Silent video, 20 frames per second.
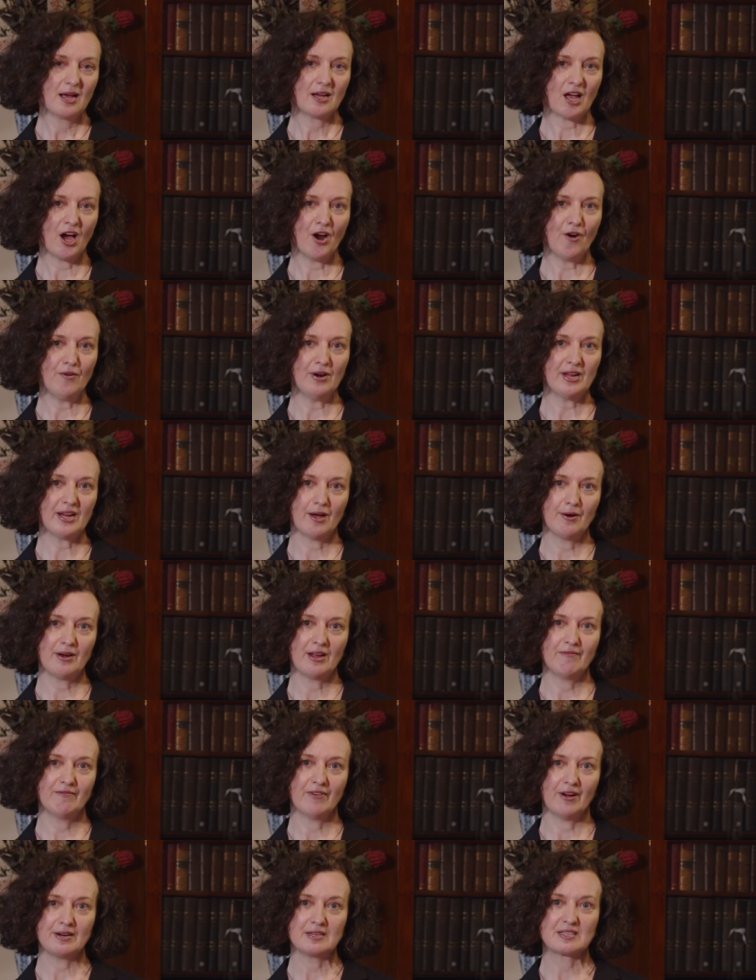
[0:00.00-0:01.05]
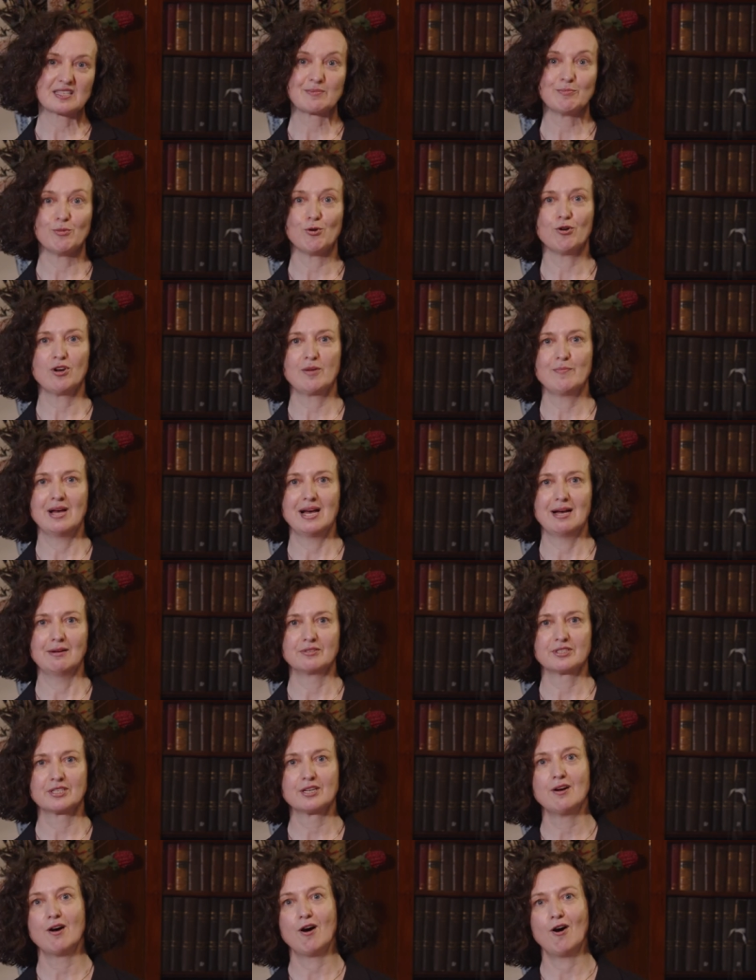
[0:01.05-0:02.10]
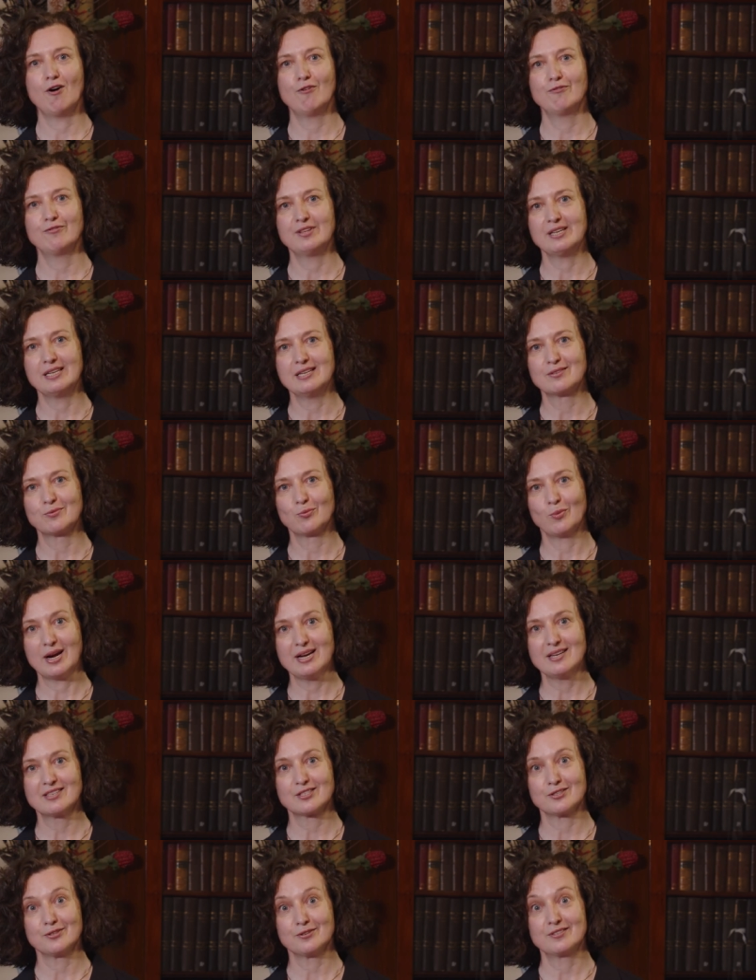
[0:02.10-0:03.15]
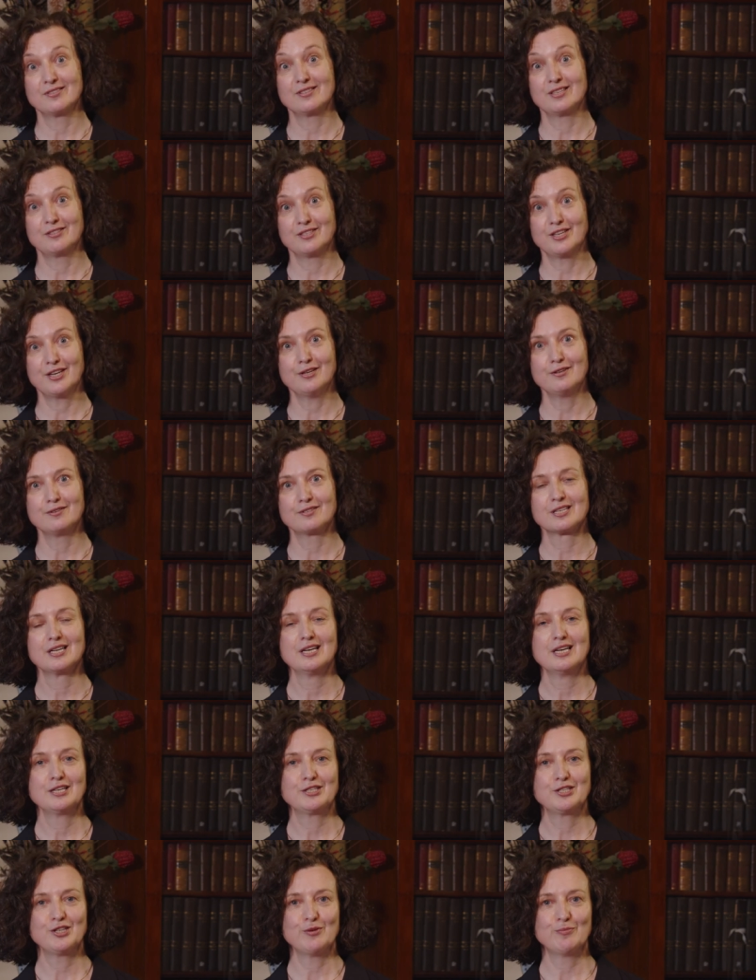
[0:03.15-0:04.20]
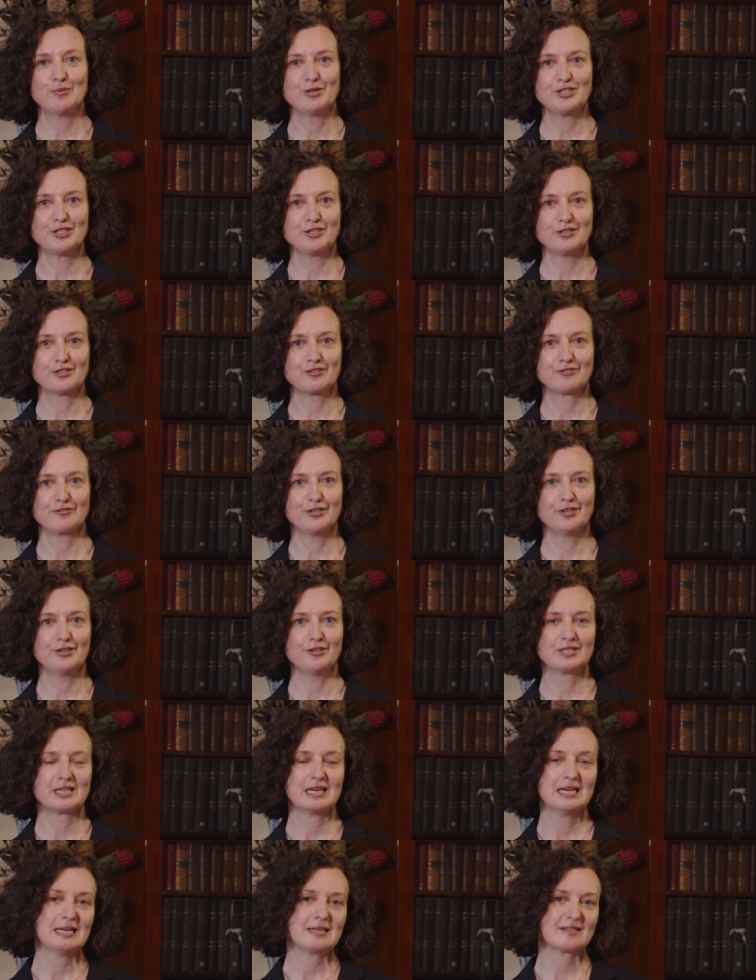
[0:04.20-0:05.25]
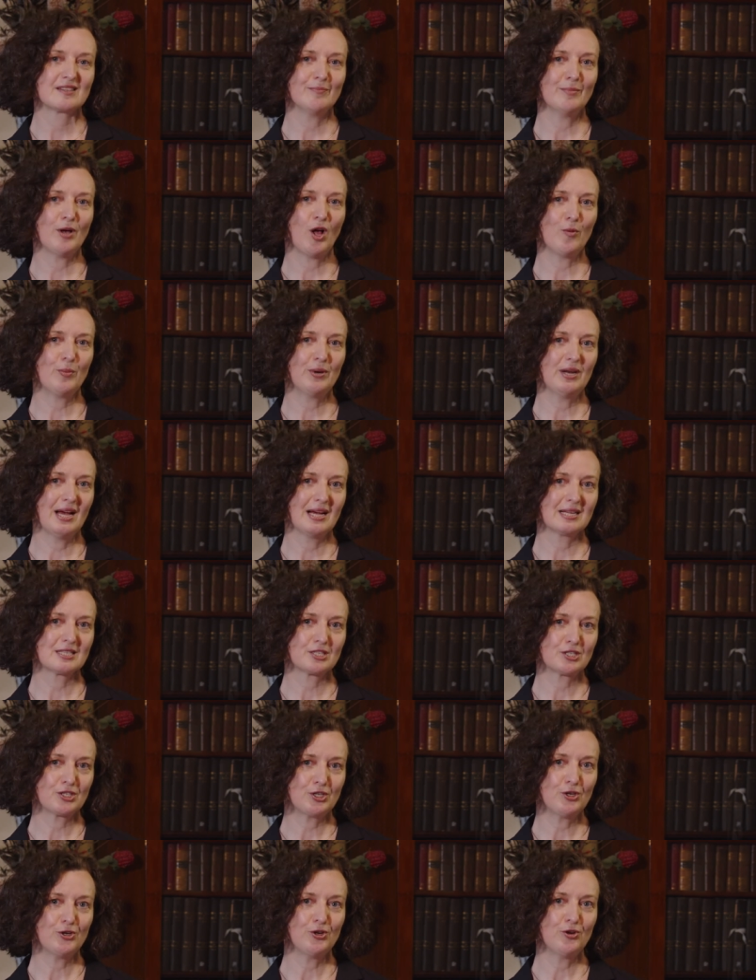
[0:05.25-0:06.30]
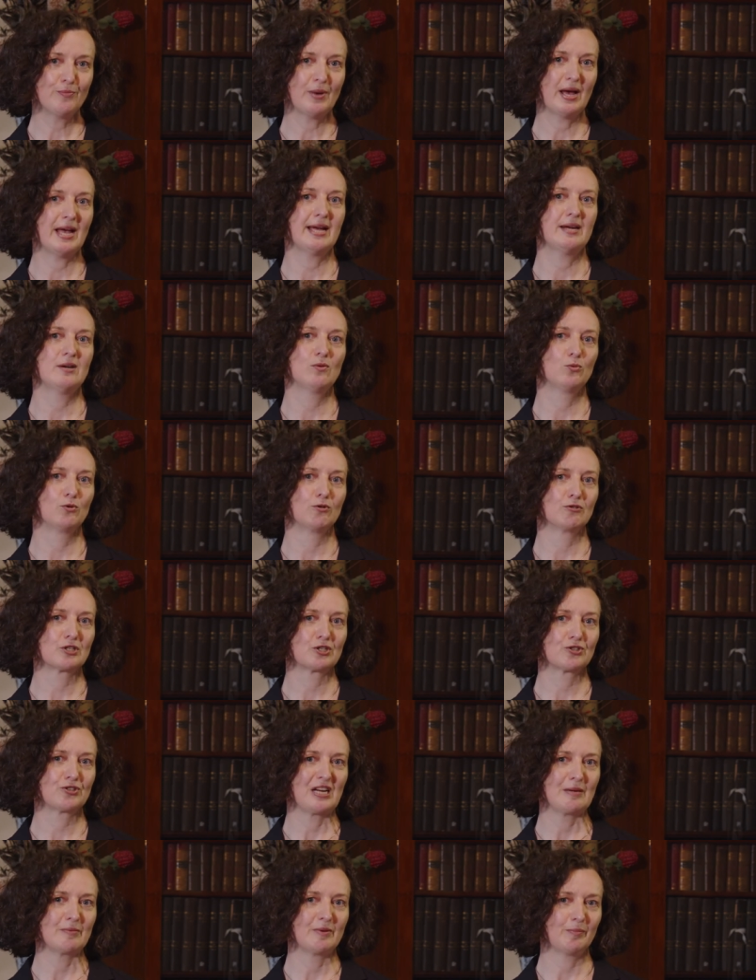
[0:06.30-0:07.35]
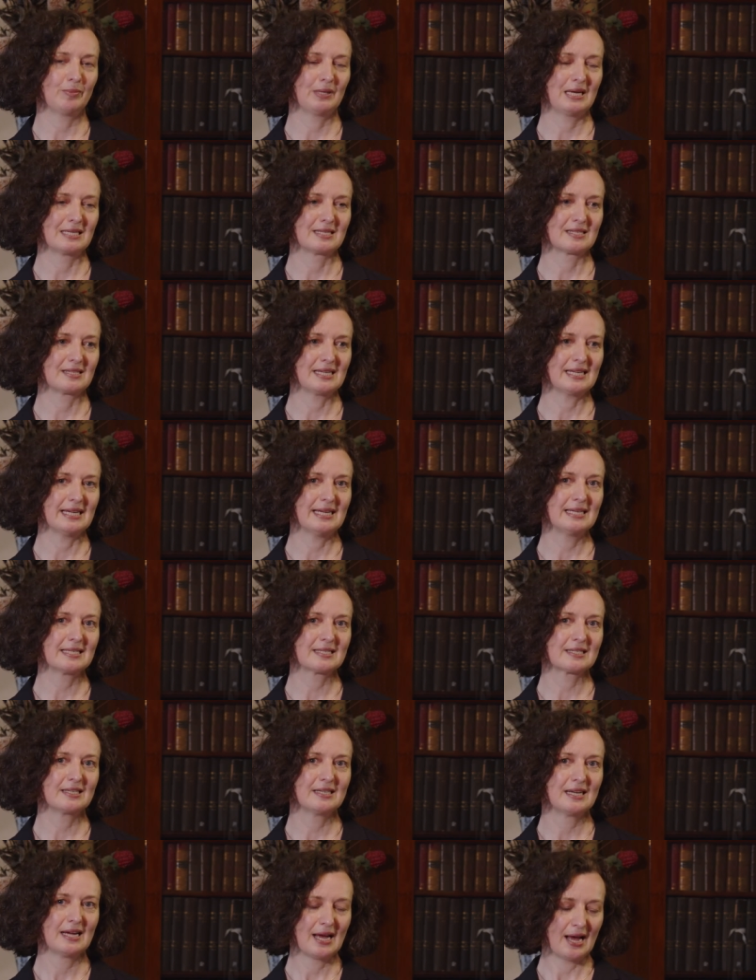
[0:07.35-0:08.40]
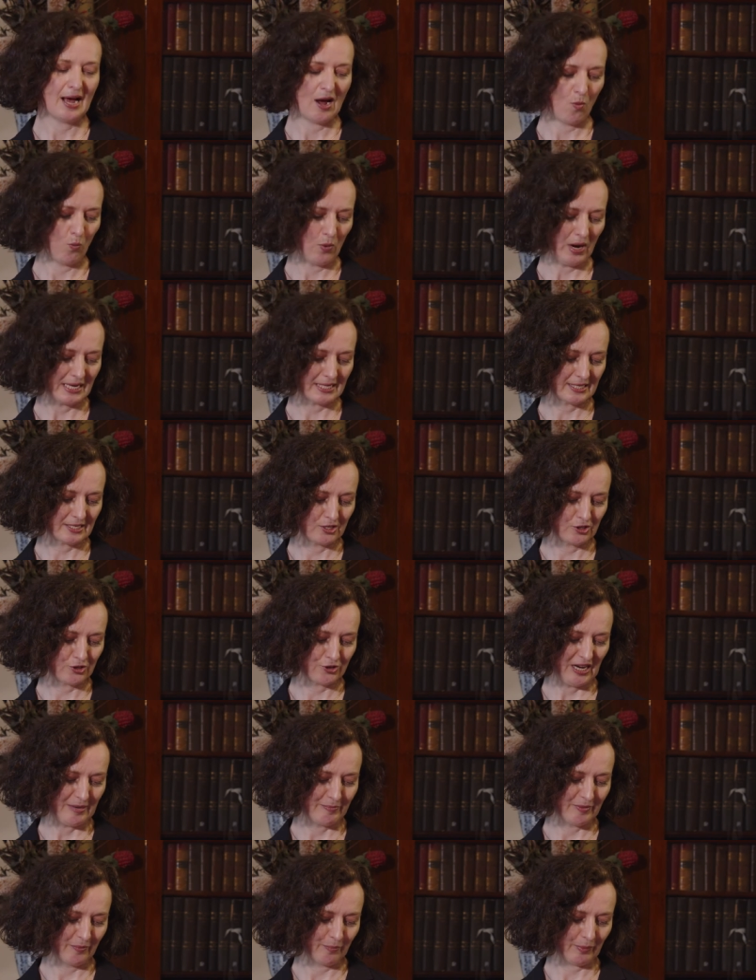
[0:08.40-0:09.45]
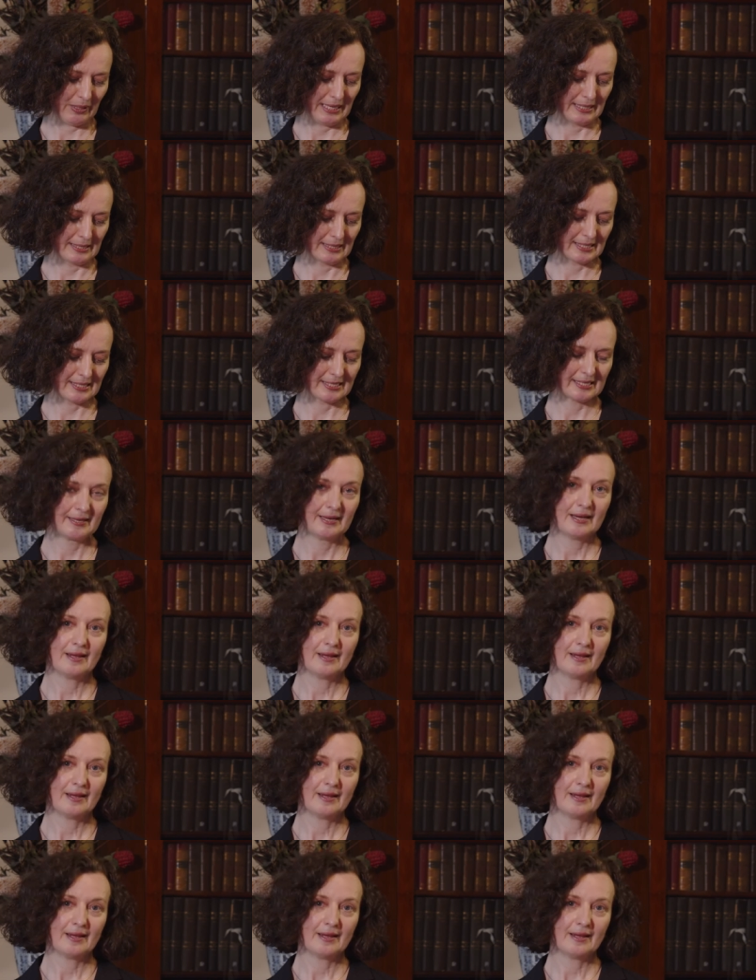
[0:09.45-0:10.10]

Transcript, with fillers: Currently, only a very small amount of these waste sources is used to produce food. So Melbourne has two main water treatment plants, the Eastern and Western treatment plants.